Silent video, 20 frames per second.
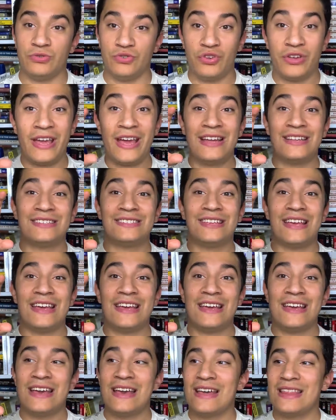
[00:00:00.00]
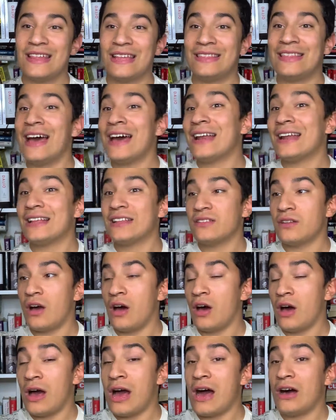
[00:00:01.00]
You can't say that that
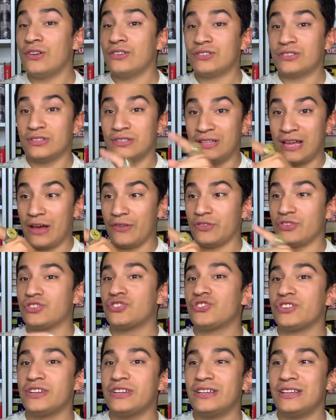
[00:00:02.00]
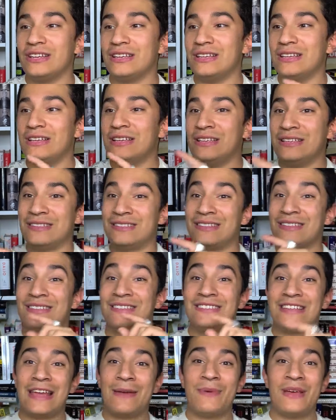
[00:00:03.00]
house down the street is the
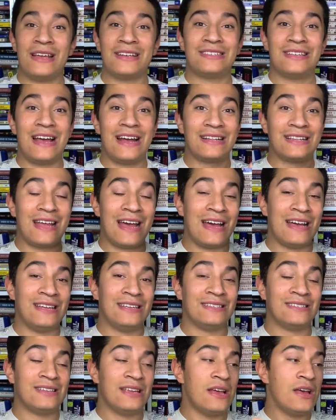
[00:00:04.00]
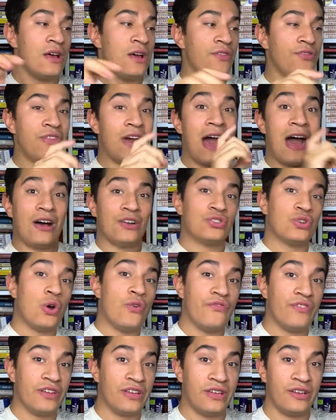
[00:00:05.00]
same exact as the house over
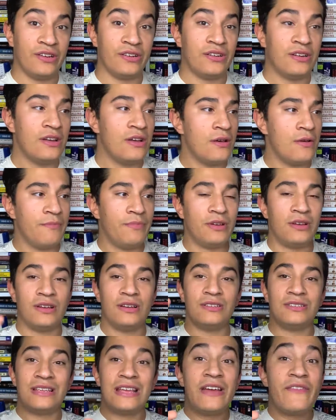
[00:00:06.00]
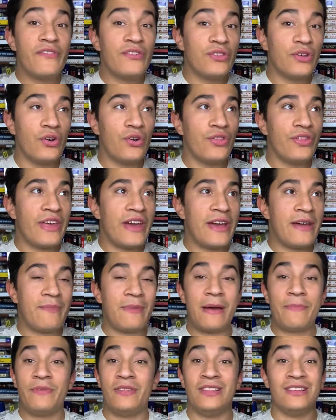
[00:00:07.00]
here, because even though they might
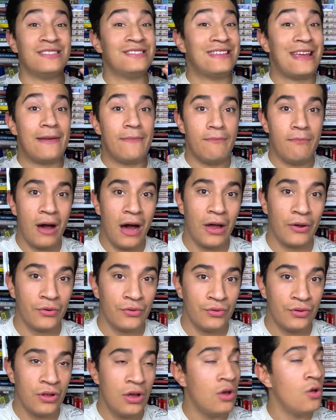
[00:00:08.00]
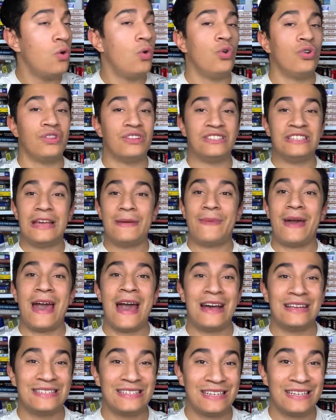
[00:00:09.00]
be the same model or the same
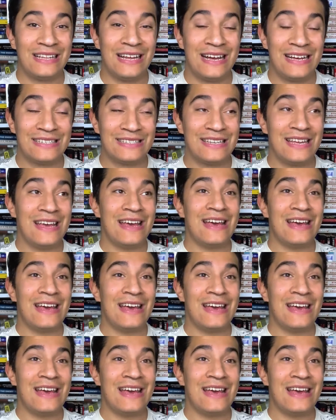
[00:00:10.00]
asset class,